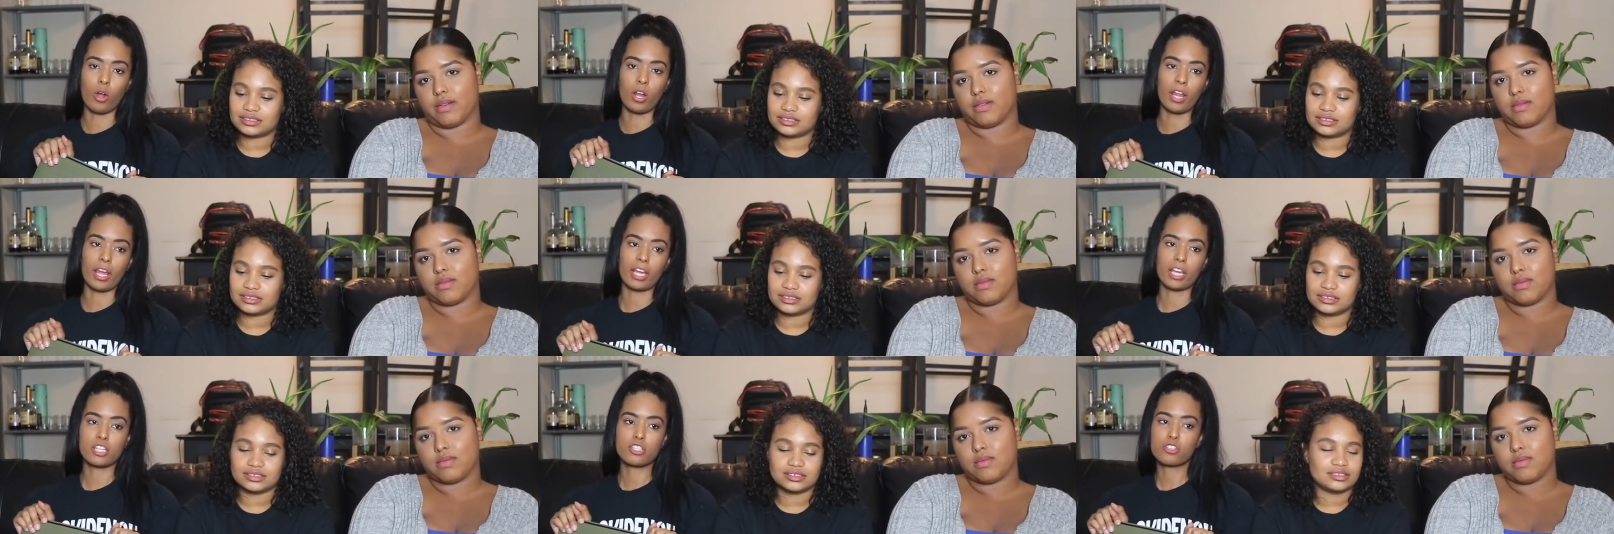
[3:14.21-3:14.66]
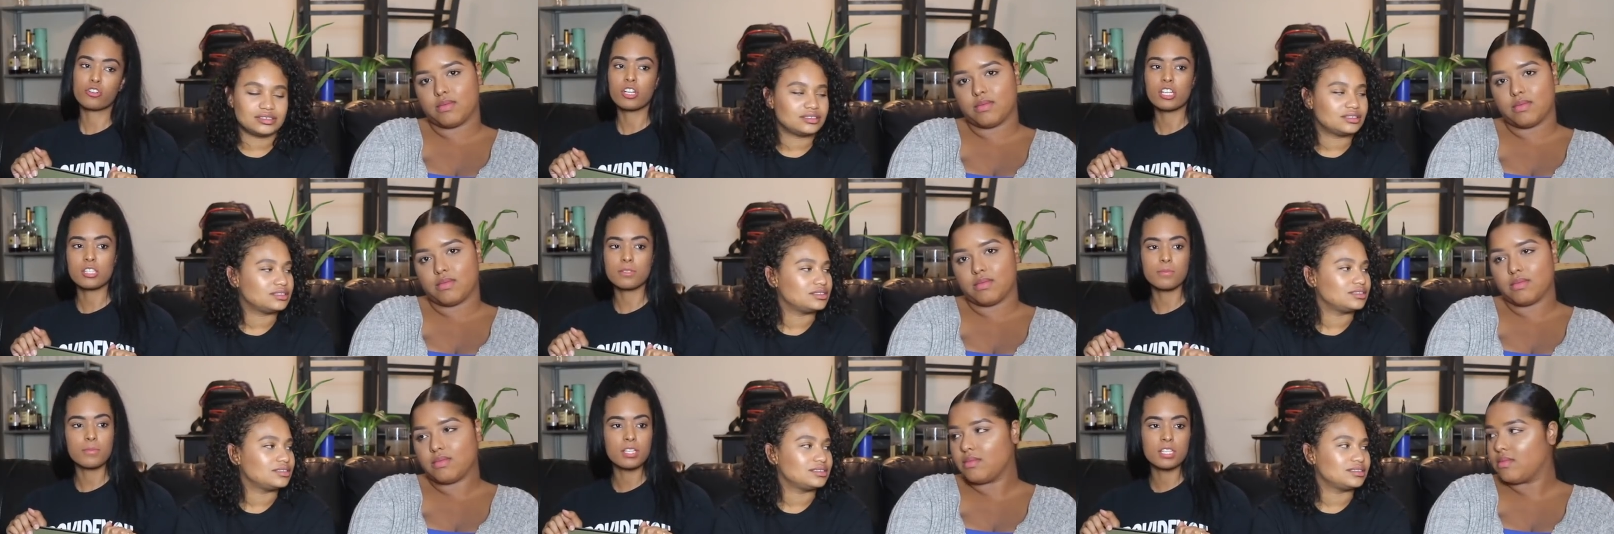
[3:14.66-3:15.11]
Speaker 1: Or like it's
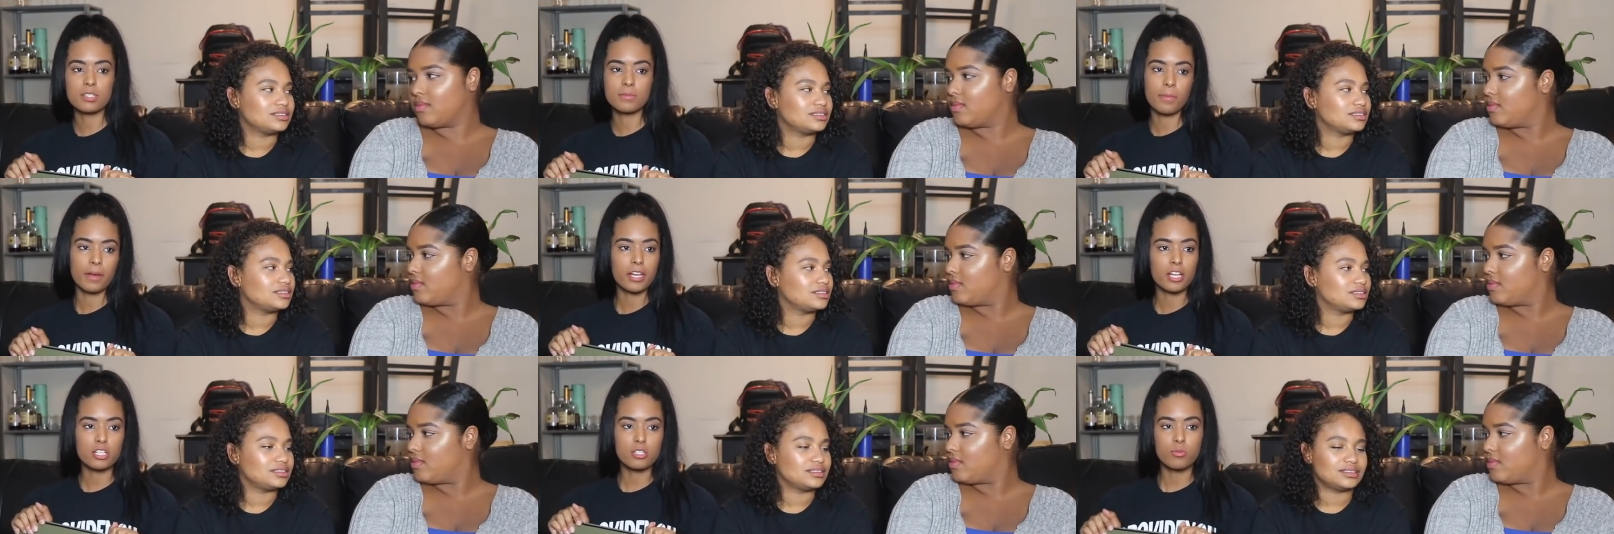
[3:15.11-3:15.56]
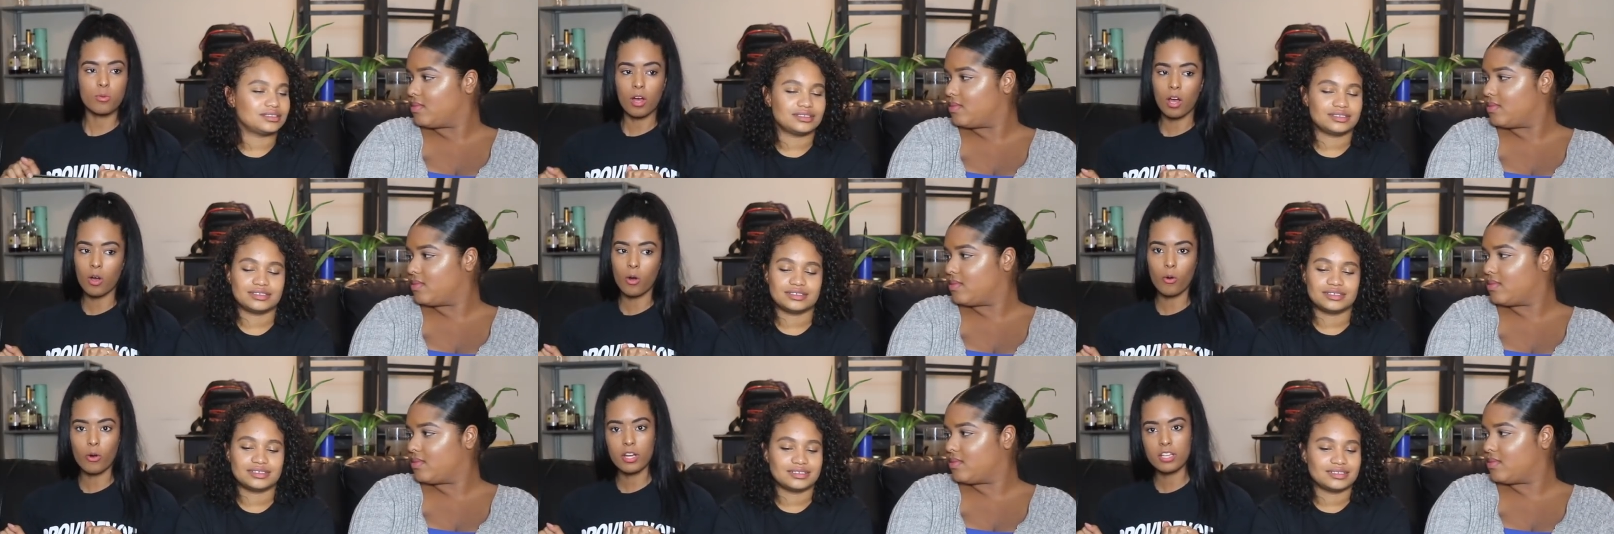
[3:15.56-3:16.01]
Christmas, might as well.